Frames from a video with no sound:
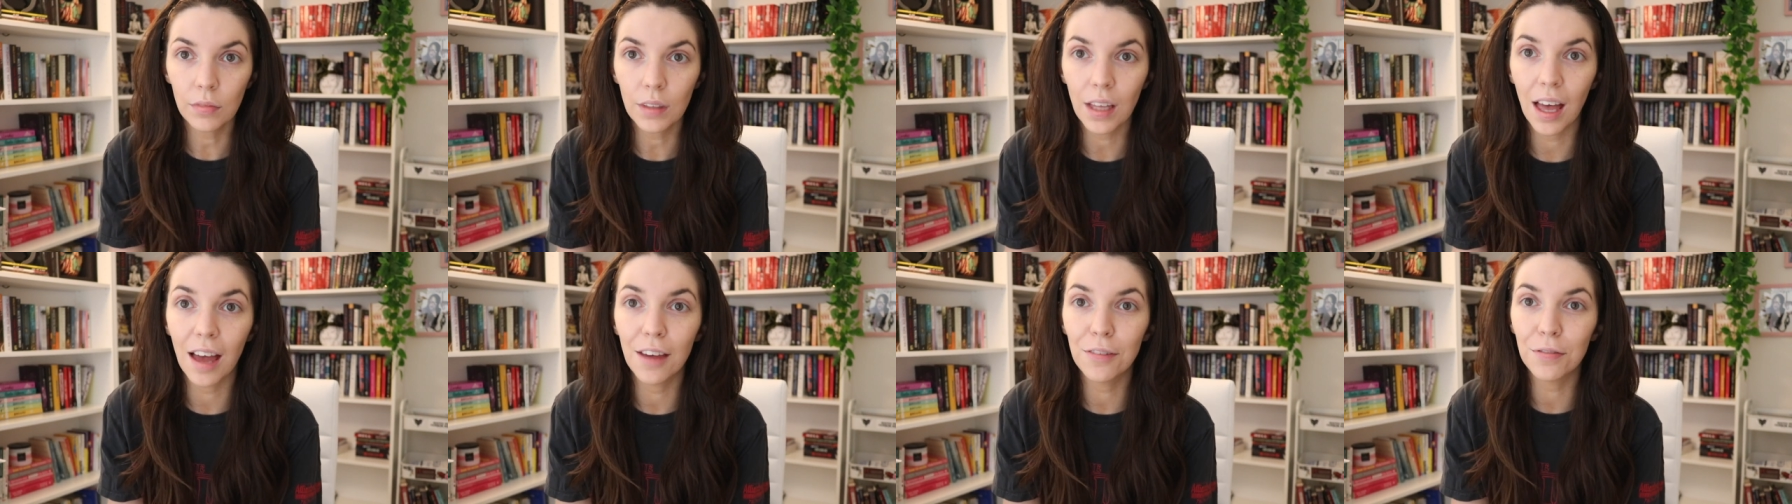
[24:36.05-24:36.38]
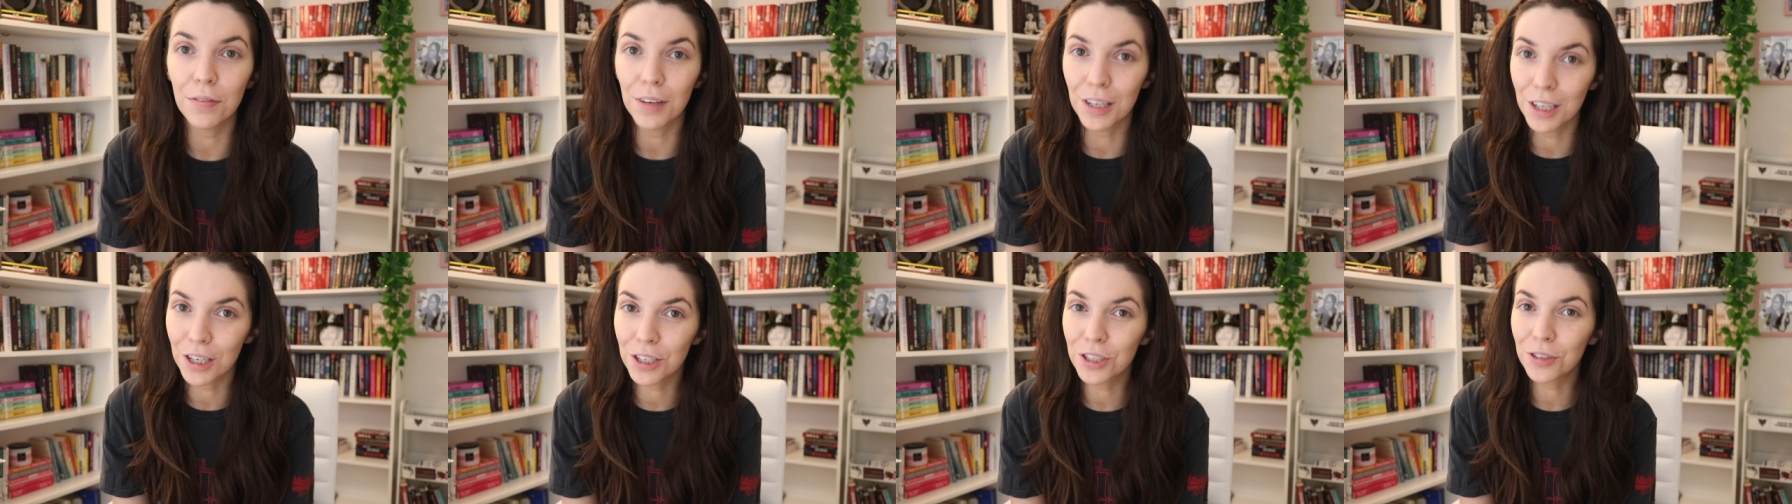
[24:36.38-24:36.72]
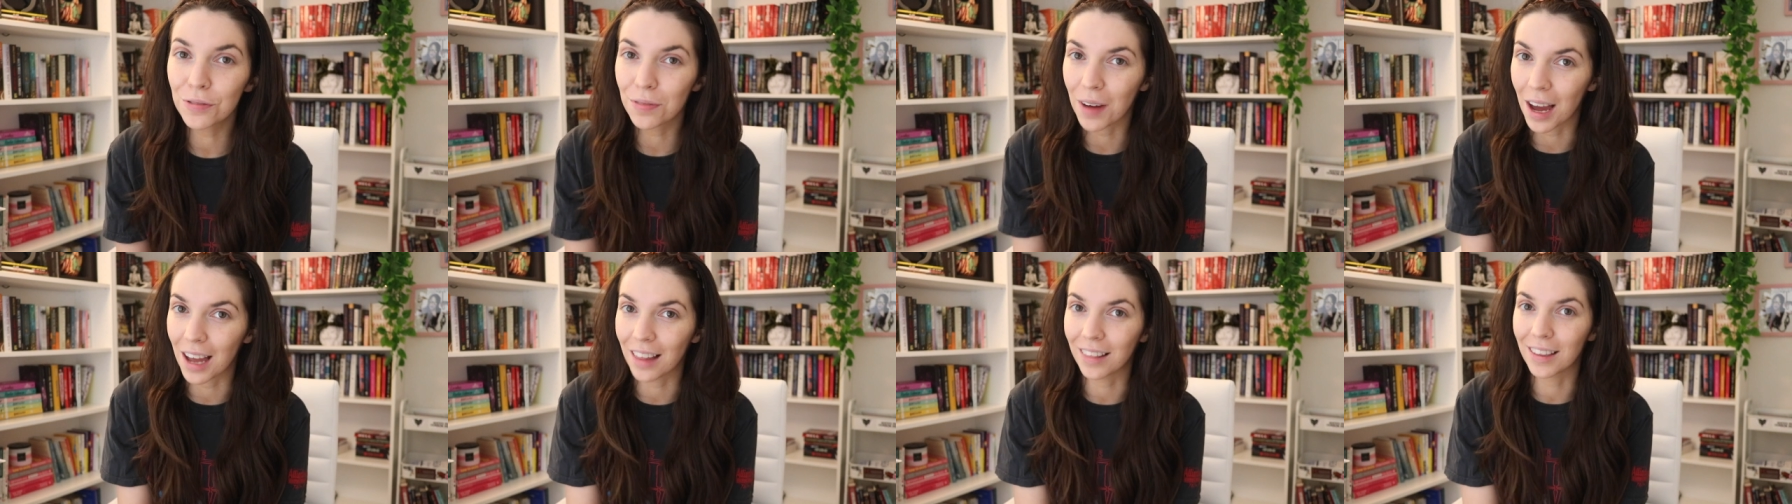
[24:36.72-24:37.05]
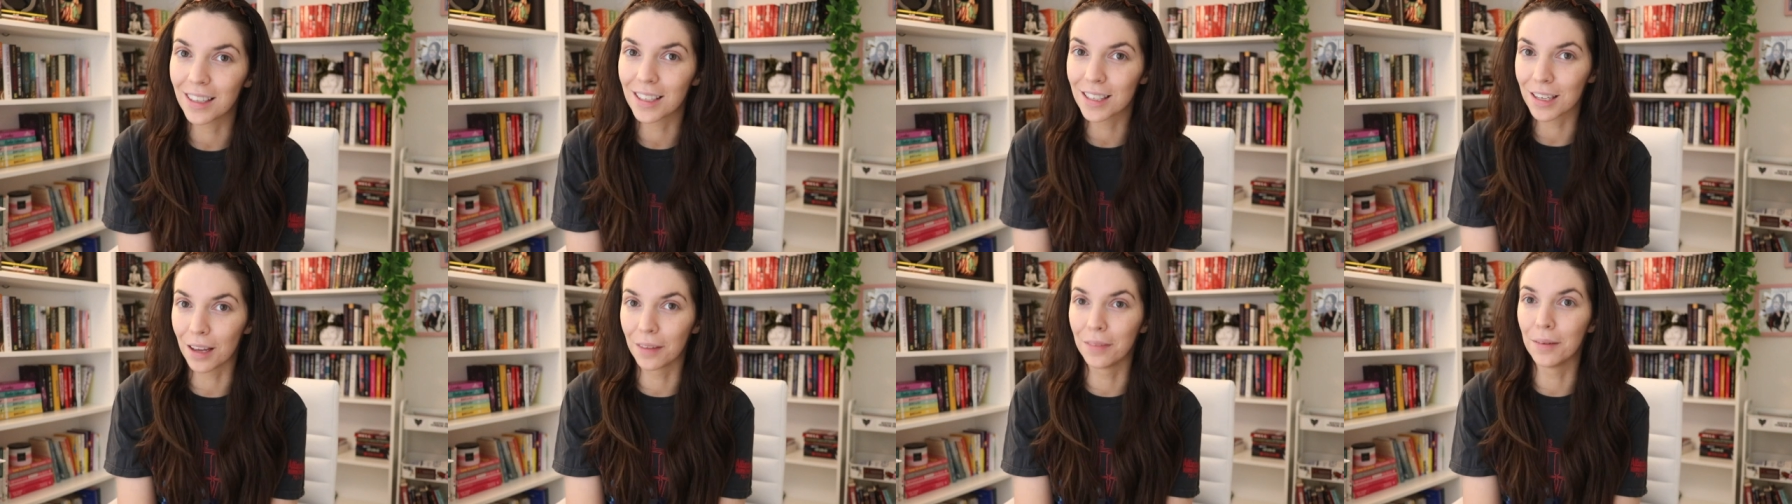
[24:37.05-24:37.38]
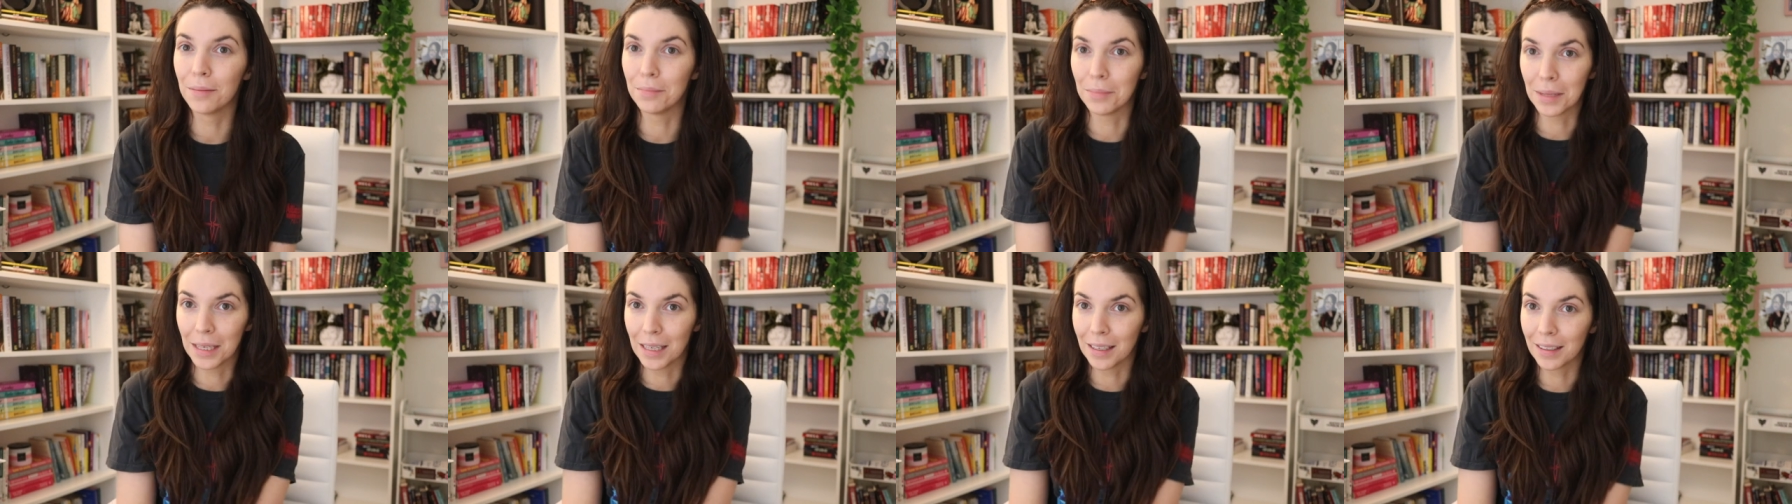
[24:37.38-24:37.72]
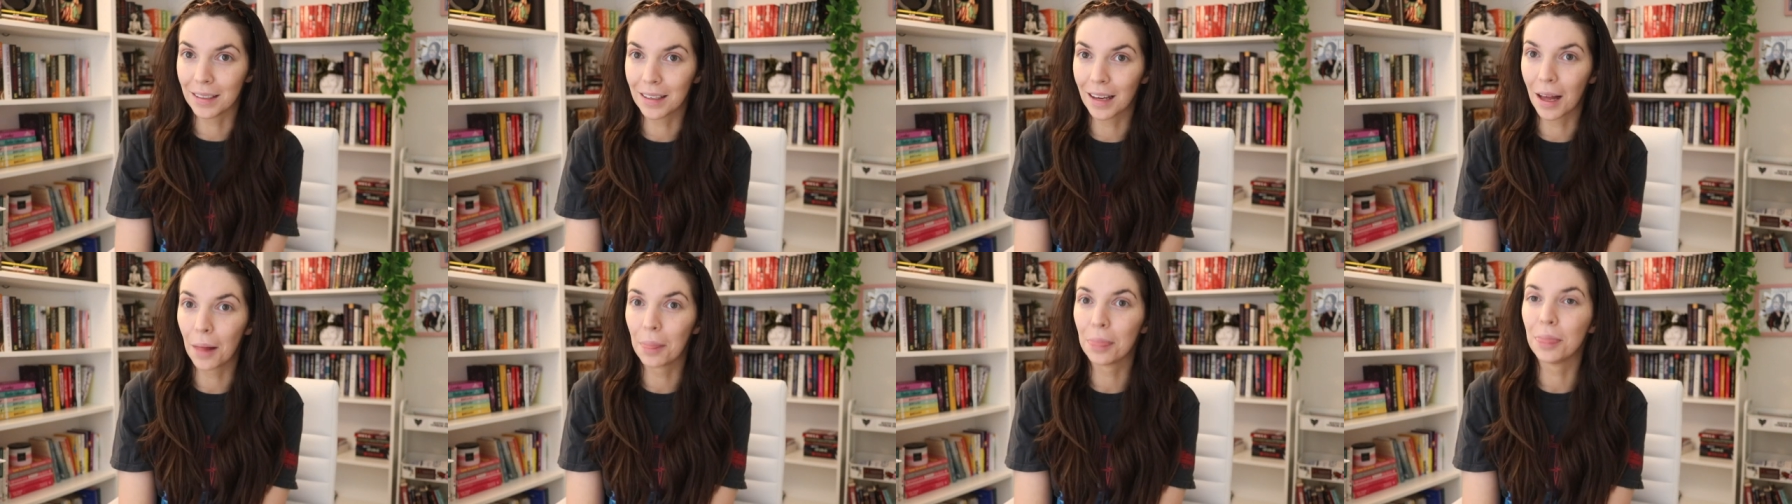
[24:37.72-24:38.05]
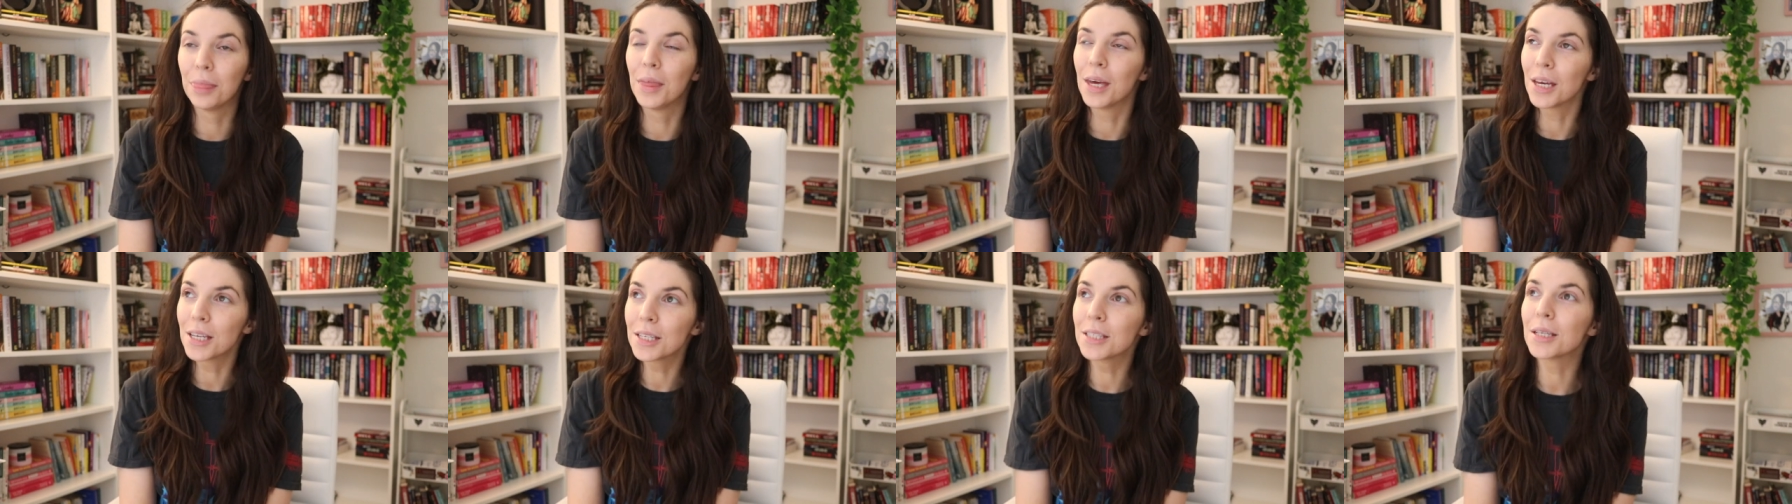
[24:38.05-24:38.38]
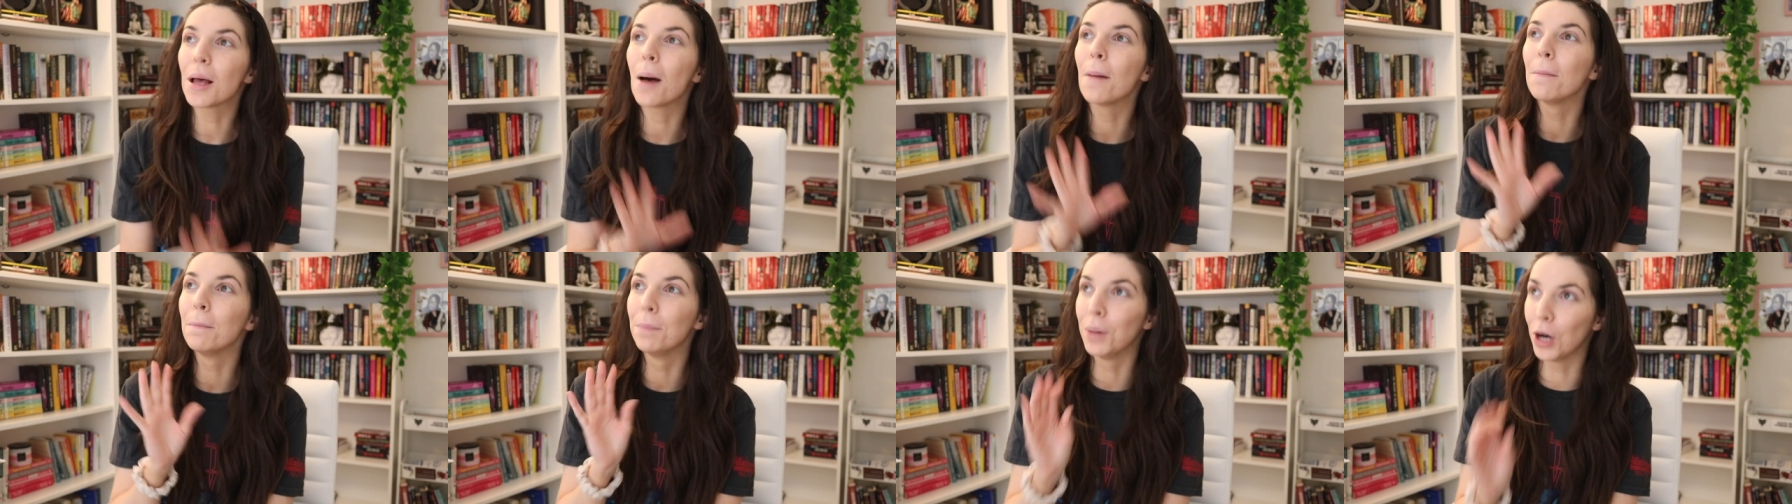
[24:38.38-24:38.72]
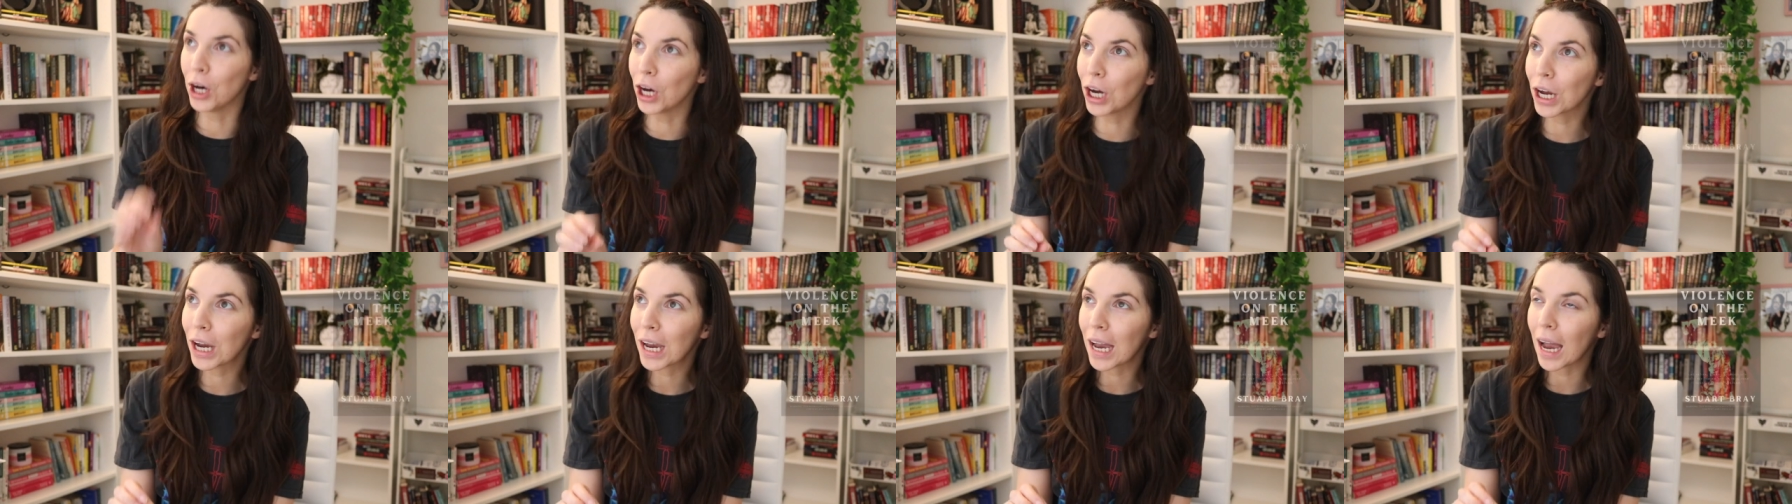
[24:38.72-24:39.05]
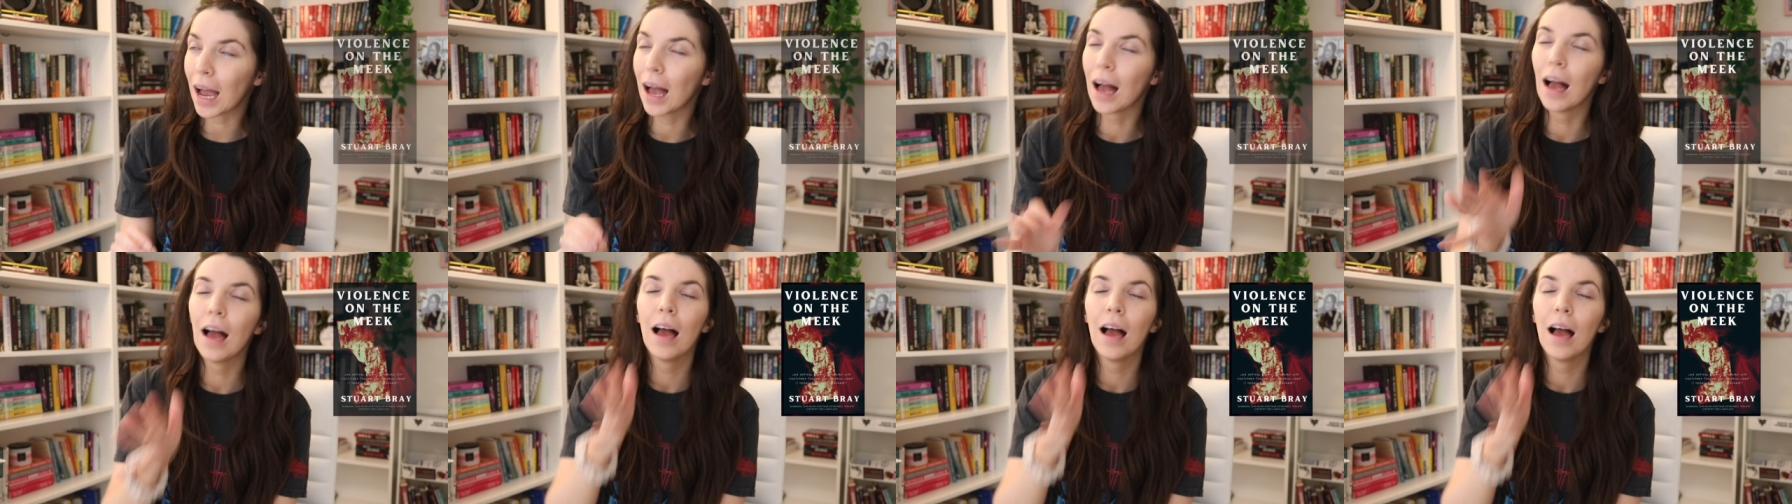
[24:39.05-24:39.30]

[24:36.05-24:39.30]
I finished Violence on the Meek. This book,